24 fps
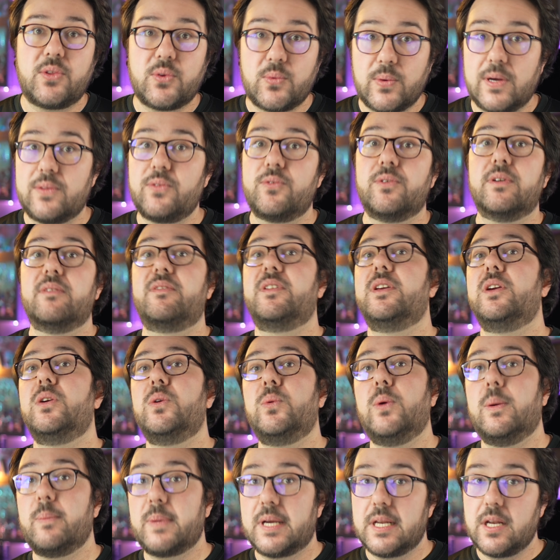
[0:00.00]
throughout the
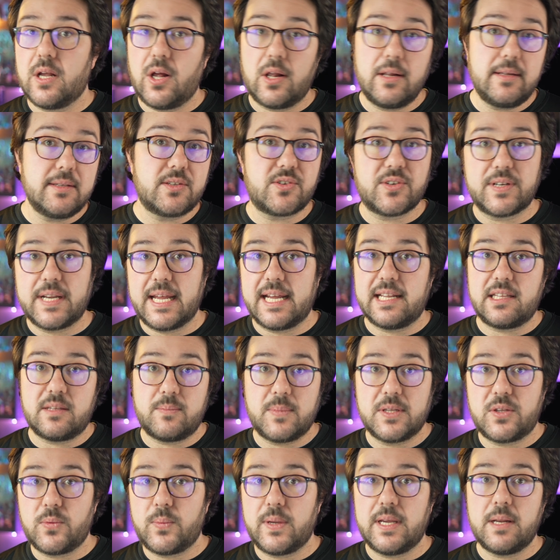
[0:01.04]
review, I'm going to
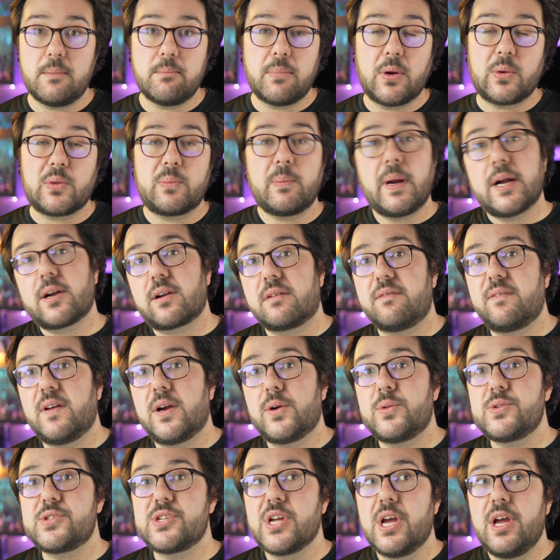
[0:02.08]
alternate between both
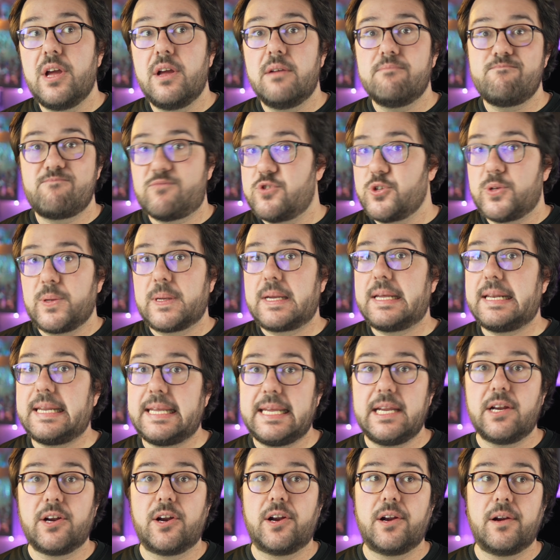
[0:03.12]
microphones so you can
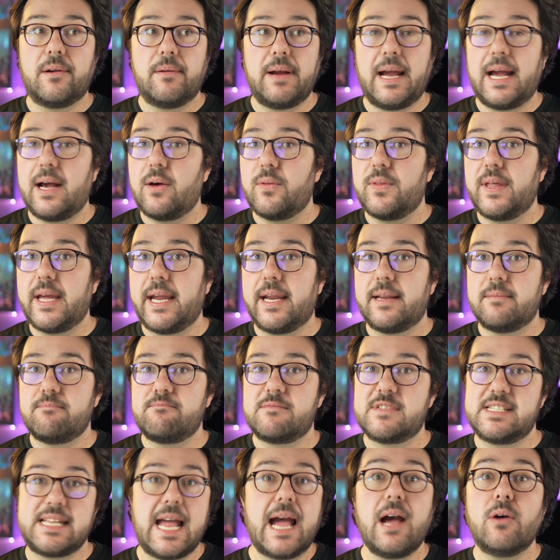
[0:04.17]
hear how they
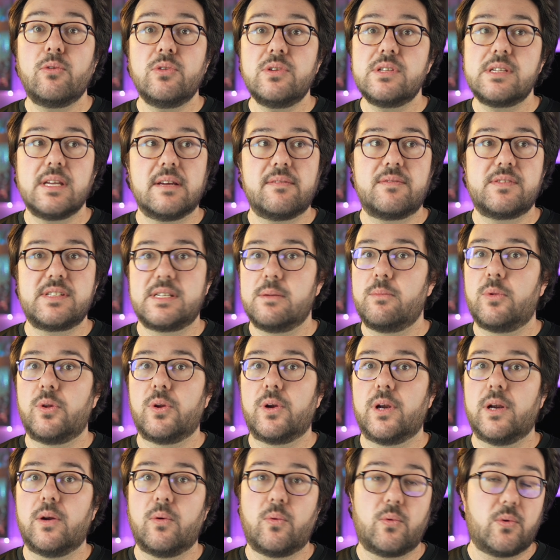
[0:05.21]
sound, if
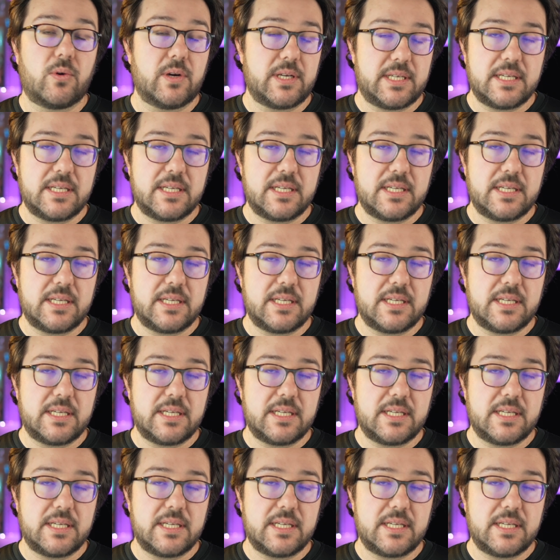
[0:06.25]
similar or